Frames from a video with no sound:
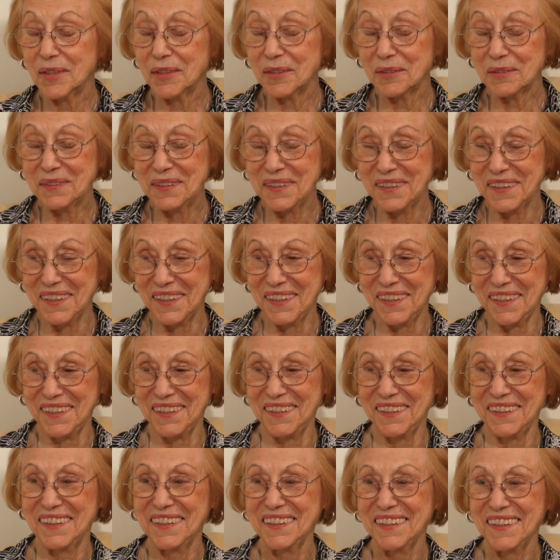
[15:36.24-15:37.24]
Okay.
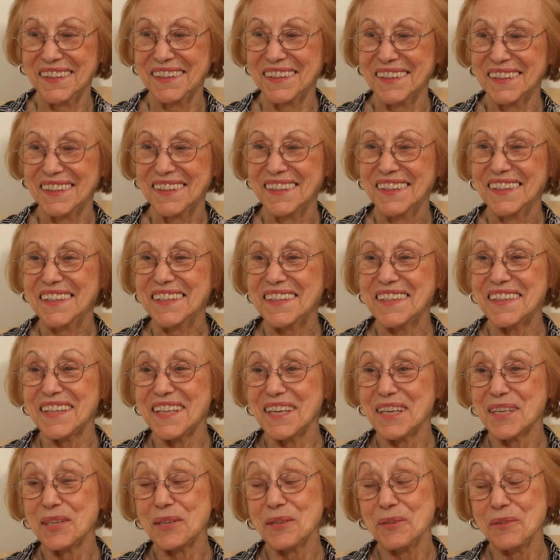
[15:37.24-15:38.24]

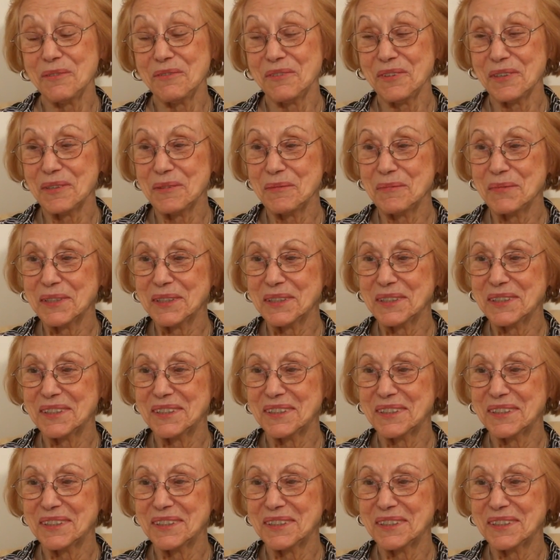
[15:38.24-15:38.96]
Thank you very much.